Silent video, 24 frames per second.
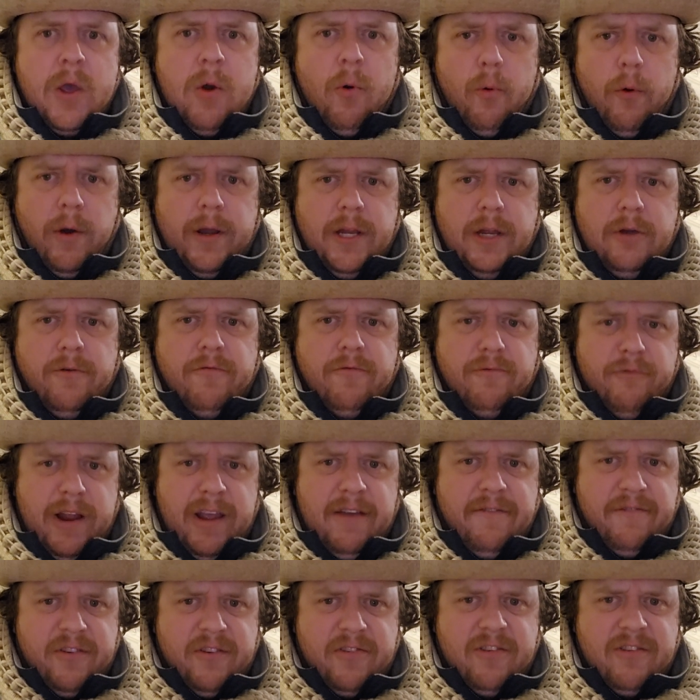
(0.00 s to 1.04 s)
when you
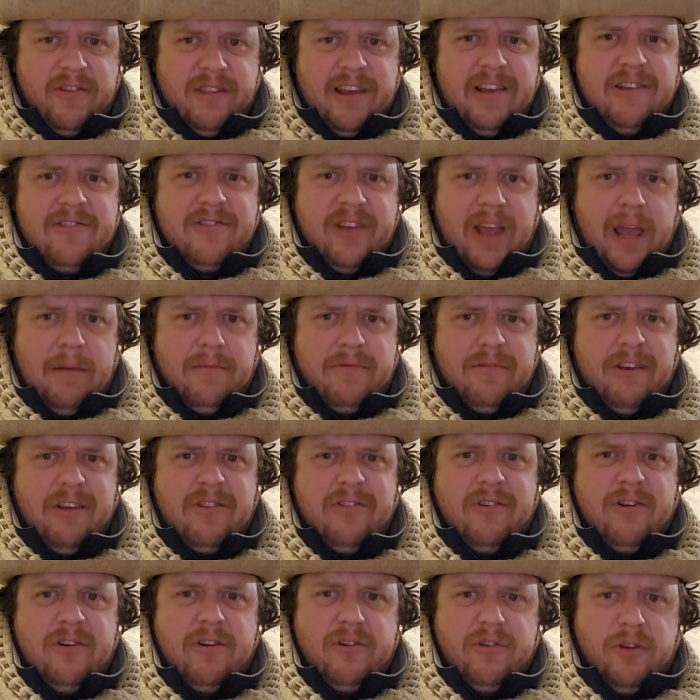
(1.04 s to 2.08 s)
revisit these games
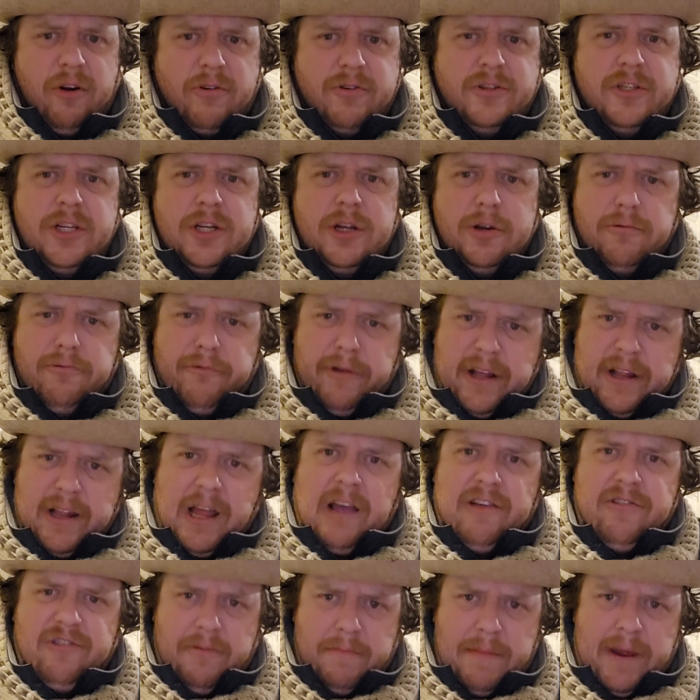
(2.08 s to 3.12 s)
as an adult, you
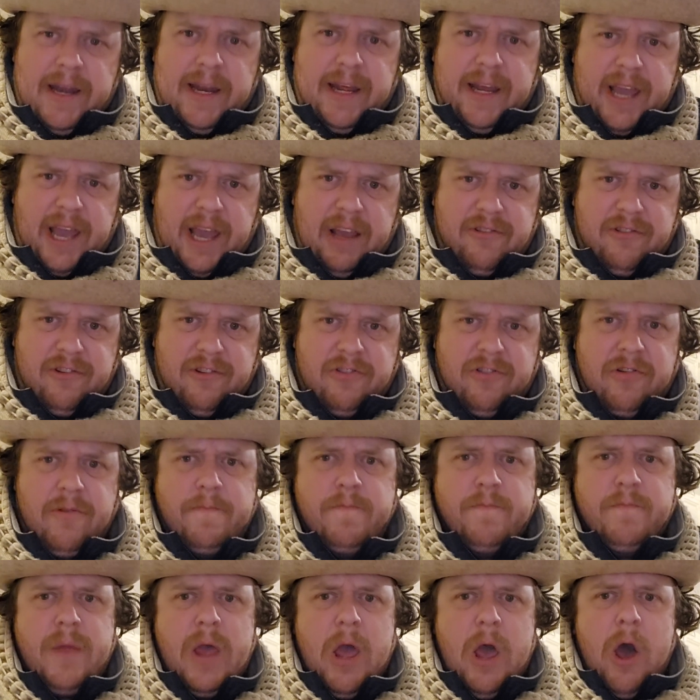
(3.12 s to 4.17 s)
realize in many cases,